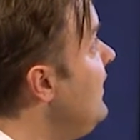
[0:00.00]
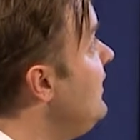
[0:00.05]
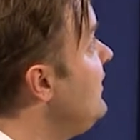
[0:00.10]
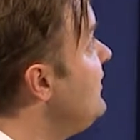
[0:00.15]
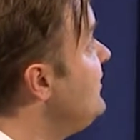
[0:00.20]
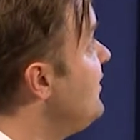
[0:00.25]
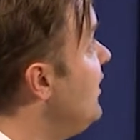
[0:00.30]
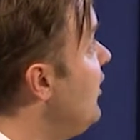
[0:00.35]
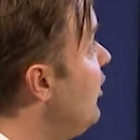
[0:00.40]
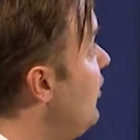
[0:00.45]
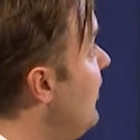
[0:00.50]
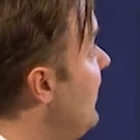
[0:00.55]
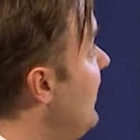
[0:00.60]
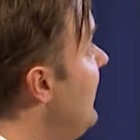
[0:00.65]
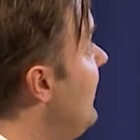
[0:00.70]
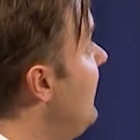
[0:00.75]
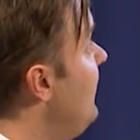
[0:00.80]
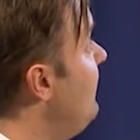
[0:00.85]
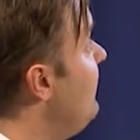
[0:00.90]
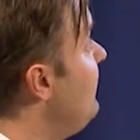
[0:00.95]
So
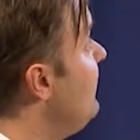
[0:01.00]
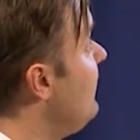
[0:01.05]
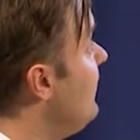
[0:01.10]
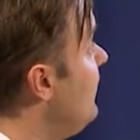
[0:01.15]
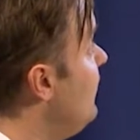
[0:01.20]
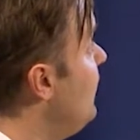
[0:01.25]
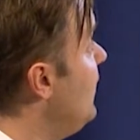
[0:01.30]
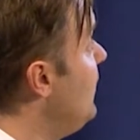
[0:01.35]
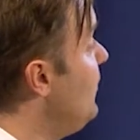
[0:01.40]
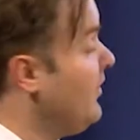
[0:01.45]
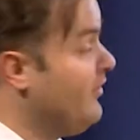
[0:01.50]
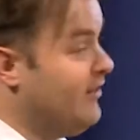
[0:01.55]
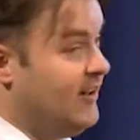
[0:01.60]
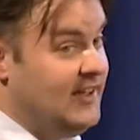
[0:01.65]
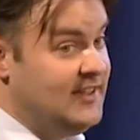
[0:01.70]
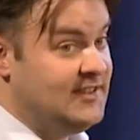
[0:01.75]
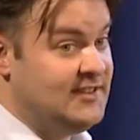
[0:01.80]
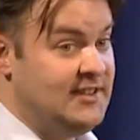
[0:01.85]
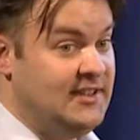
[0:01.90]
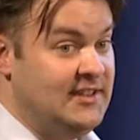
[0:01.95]
what we
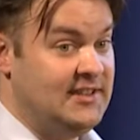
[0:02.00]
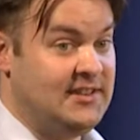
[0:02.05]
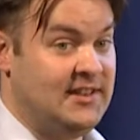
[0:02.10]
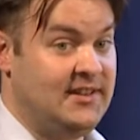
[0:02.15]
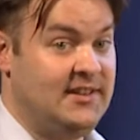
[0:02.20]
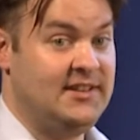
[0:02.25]
really see is that